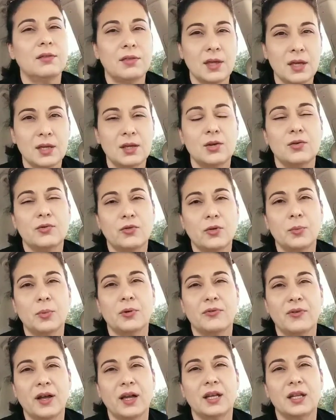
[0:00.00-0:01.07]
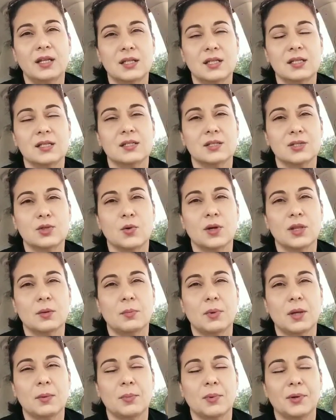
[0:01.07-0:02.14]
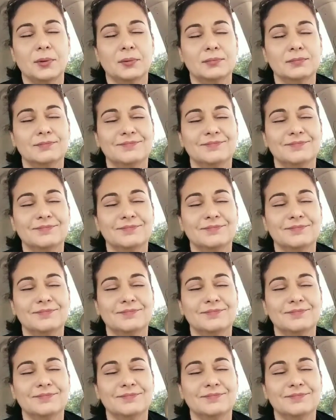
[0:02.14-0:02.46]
Thank you for providing decent toilet paper.